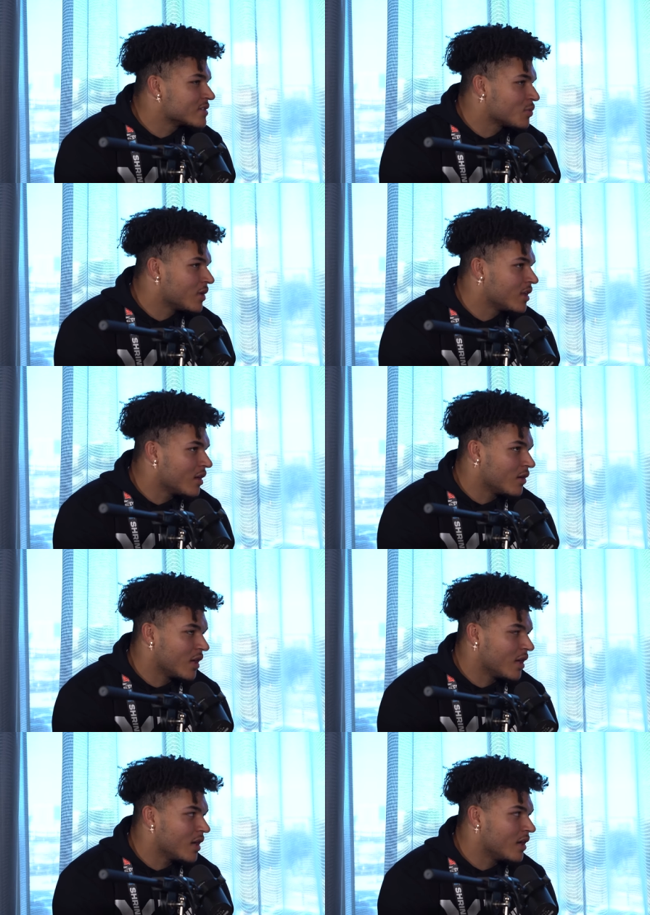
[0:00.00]
this one though.
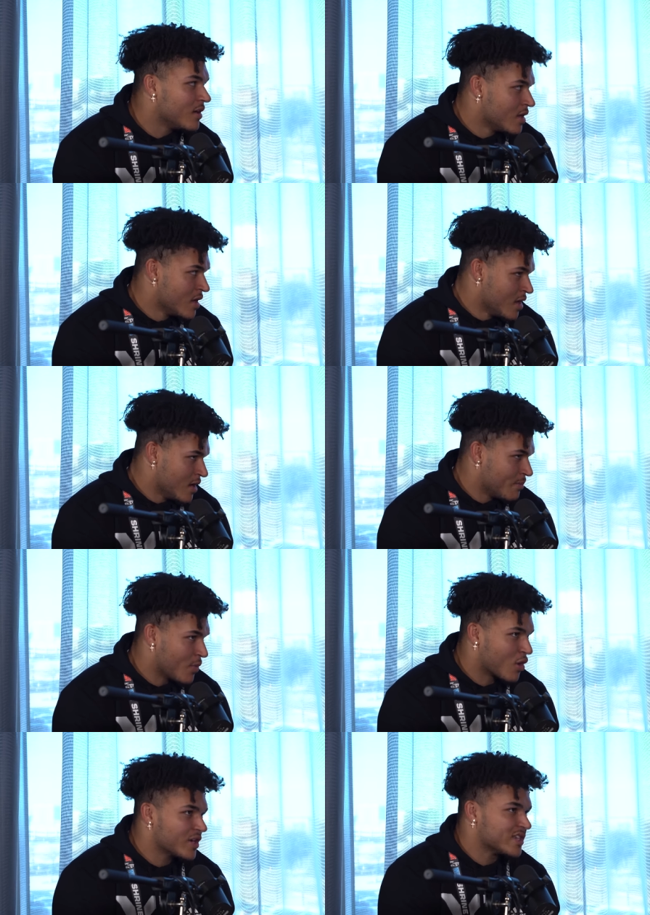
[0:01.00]
Uh,
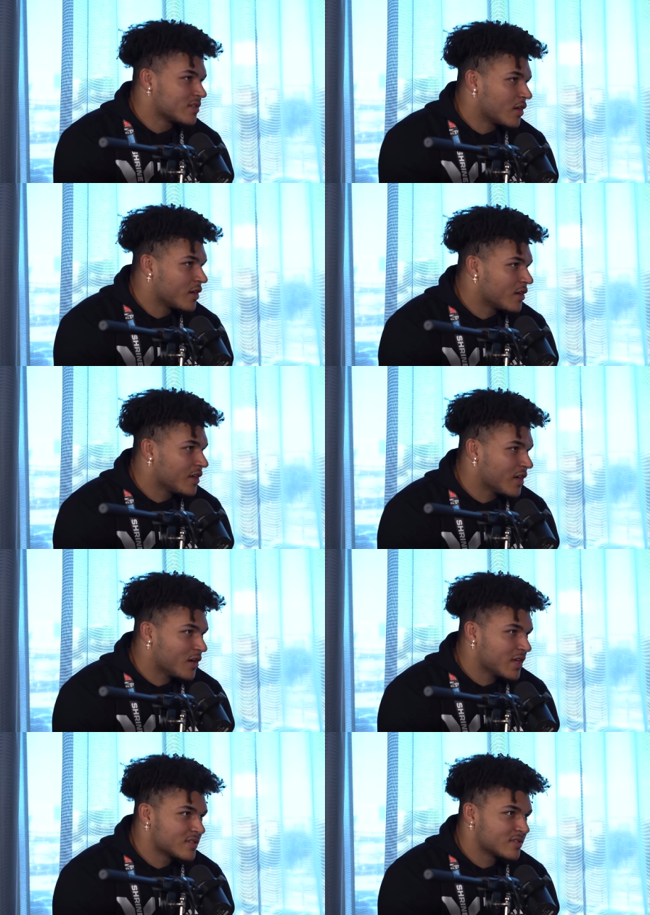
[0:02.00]
Maurice Turner, you
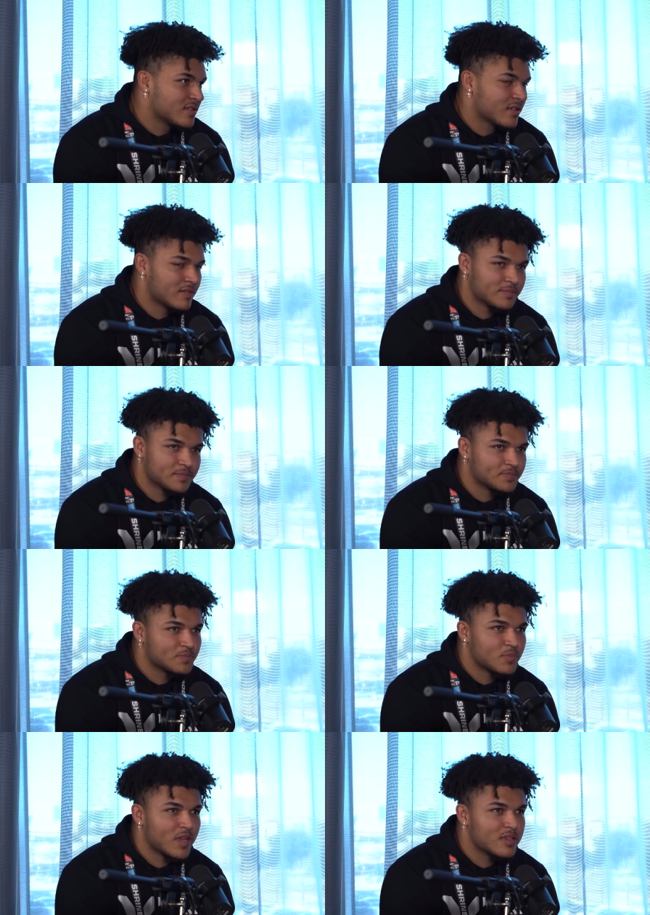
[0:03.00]
know, he's
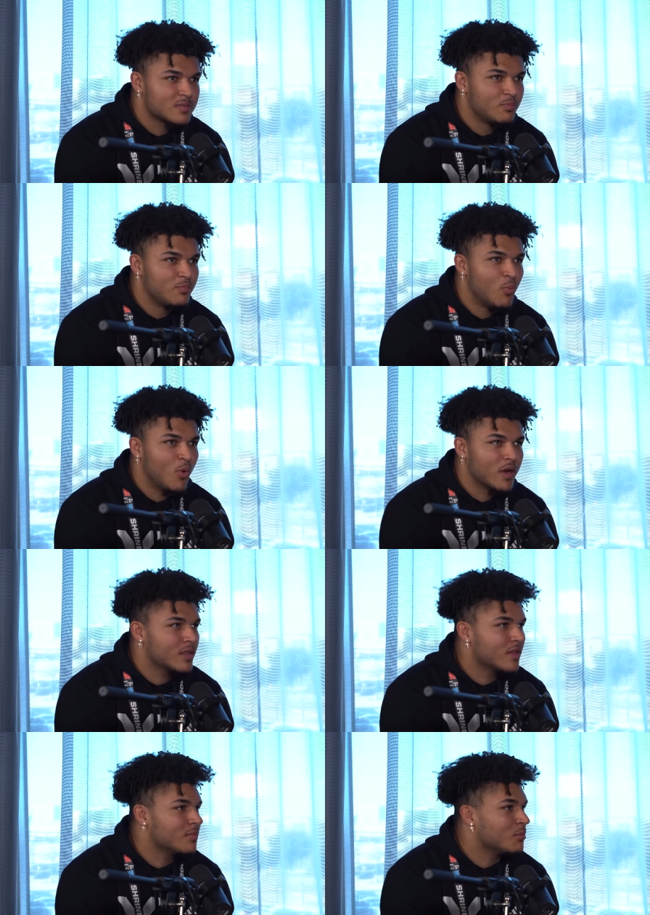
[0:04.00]
he's one
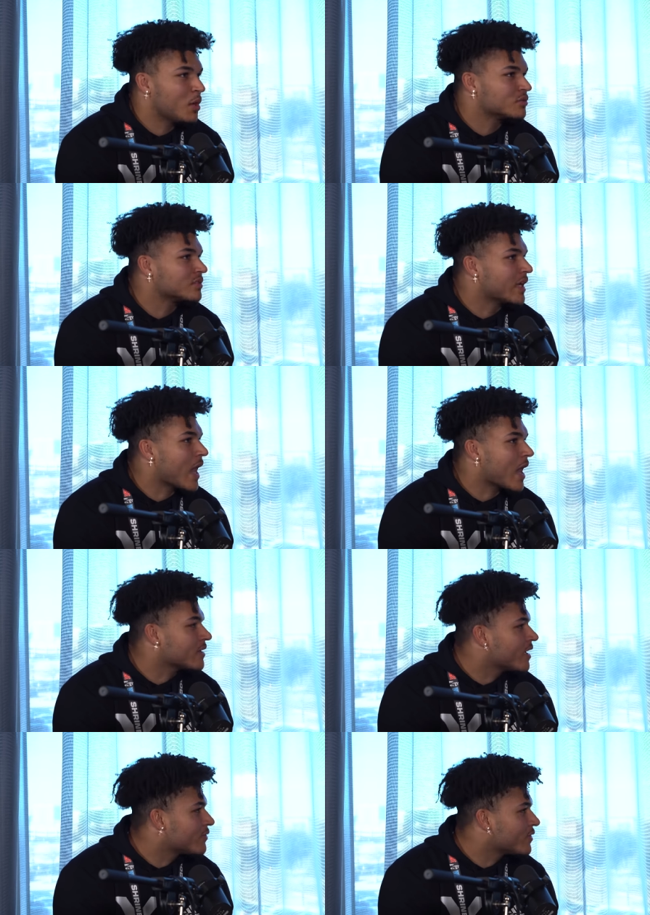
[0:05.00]
of the most
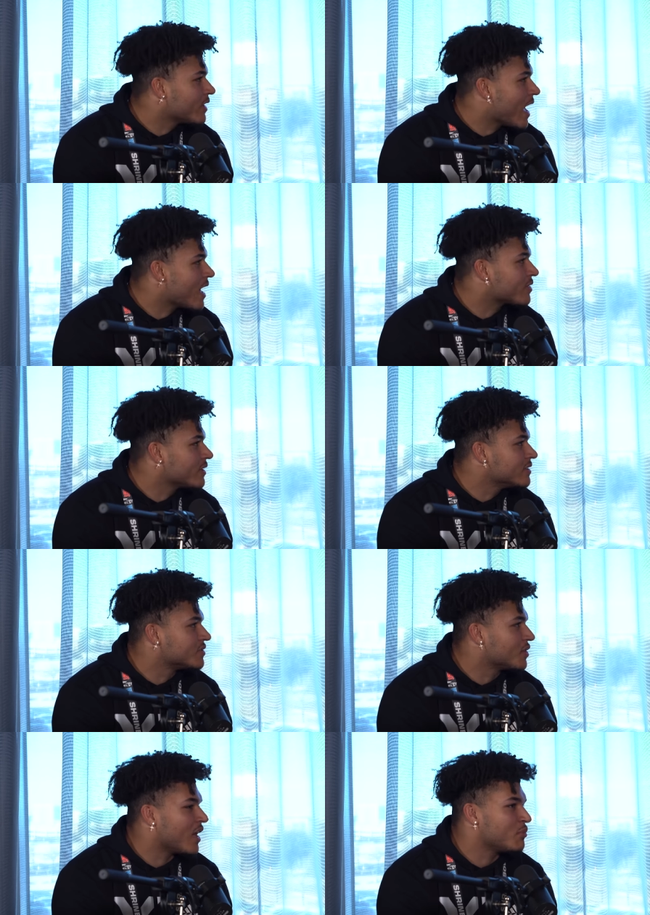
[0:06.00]
God-gifted
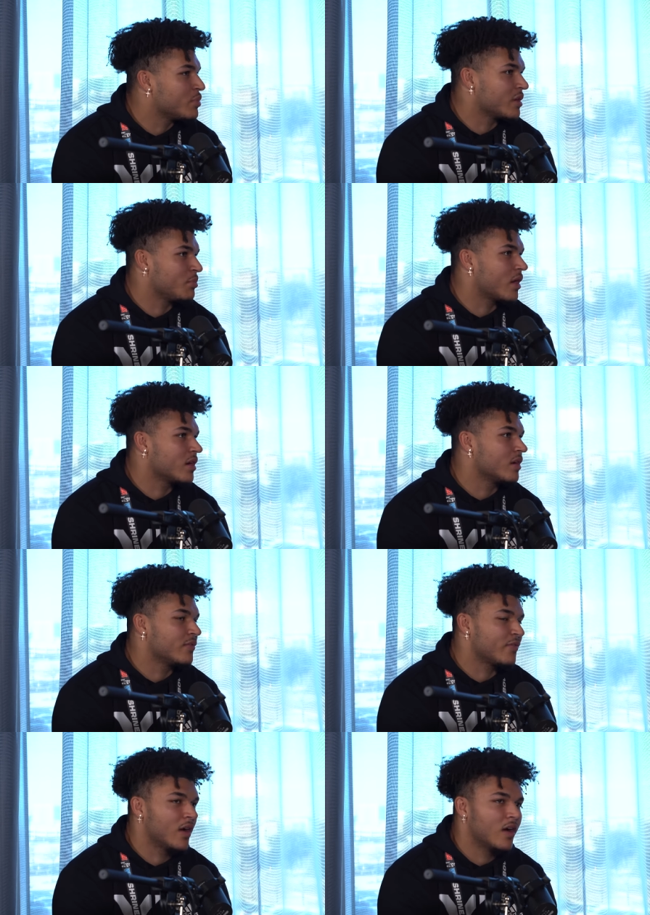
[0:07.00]
athletes you know I've been a part
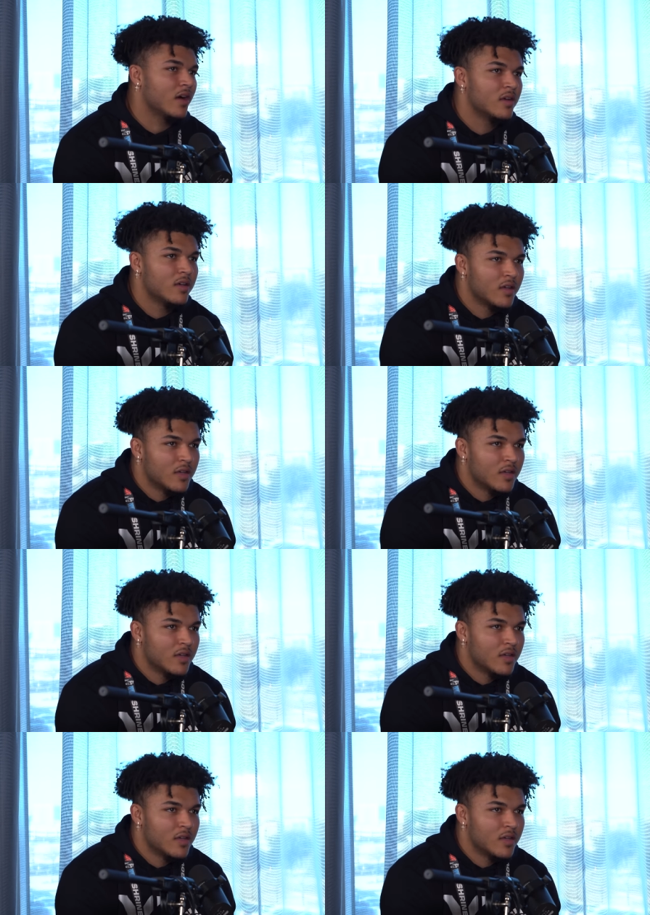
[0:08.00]
of. Uh,